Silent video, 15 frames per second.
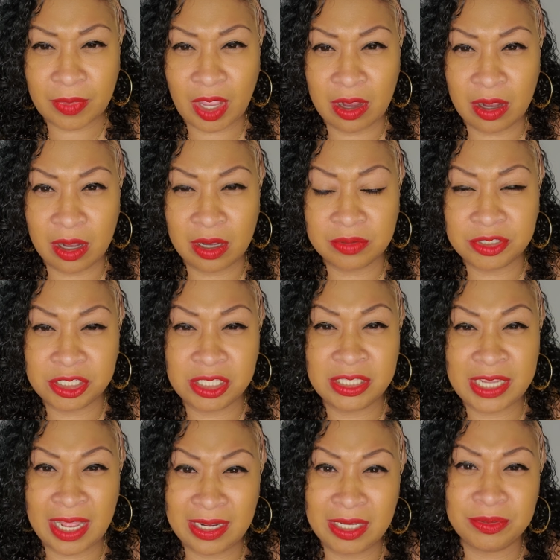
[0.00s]
um, she
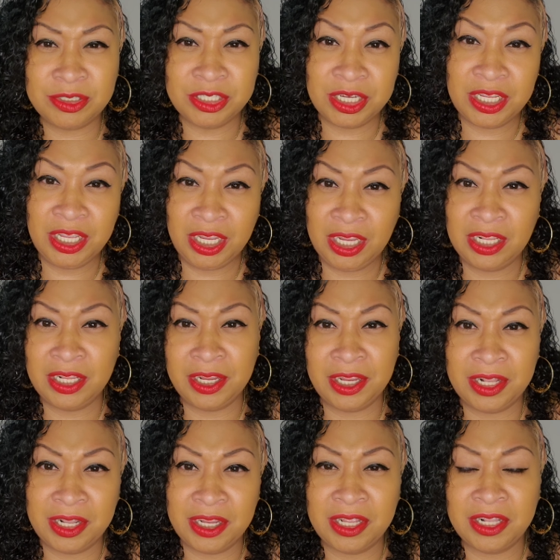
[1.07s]
tally up shit here and there
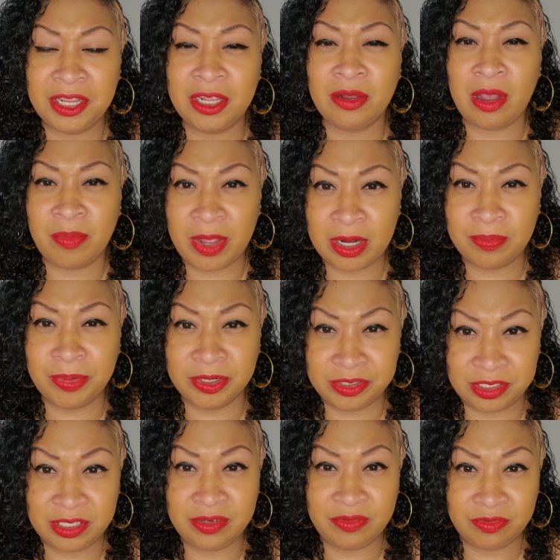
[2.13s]
and there and there about a
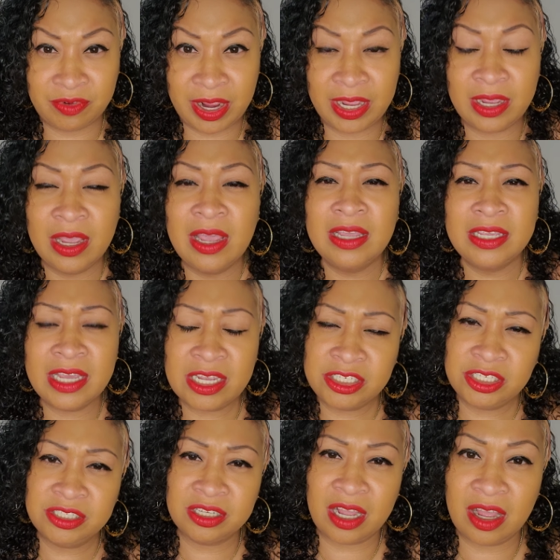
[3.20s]
person, right? Yes,
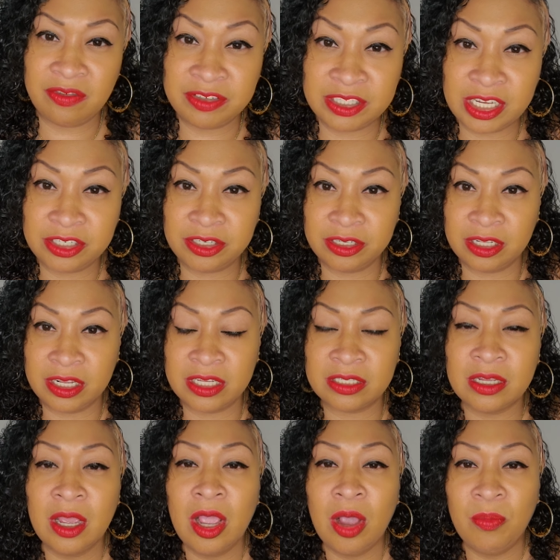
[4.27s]
she's a conversationalist,
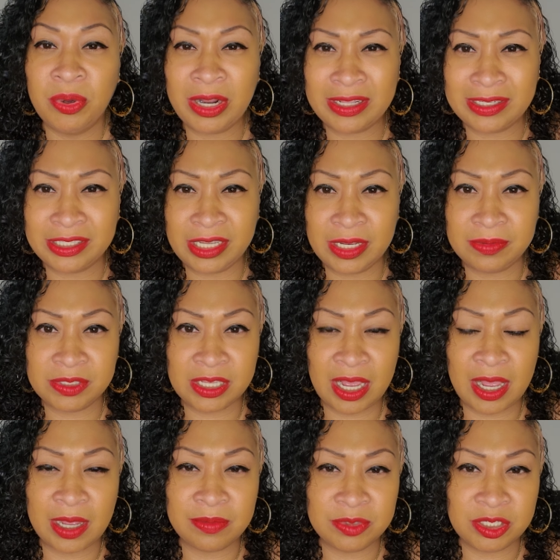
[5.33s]
but at the same
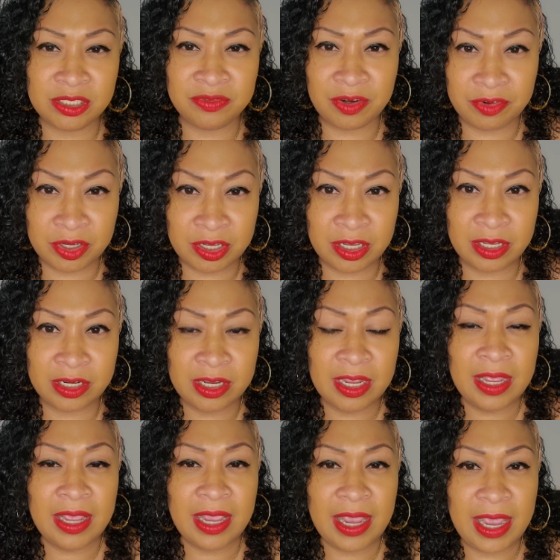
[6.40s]
time, she's very good
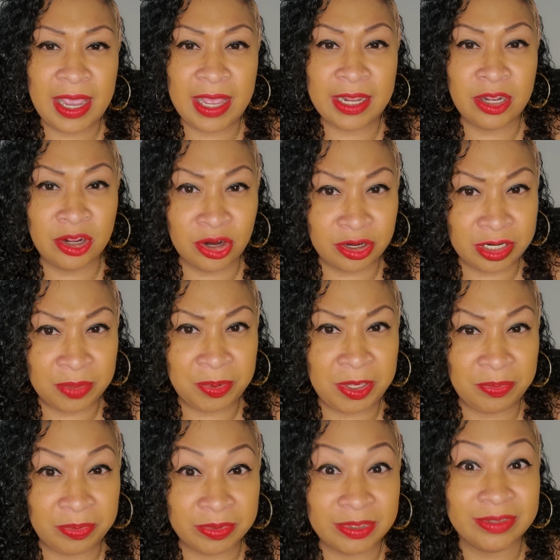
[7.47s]
at learning
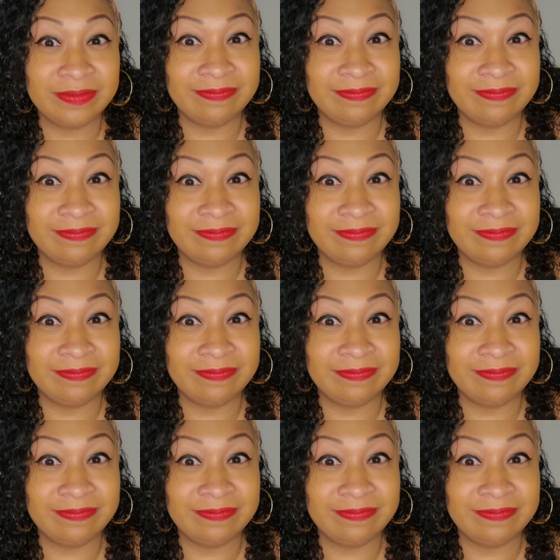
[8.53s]
people.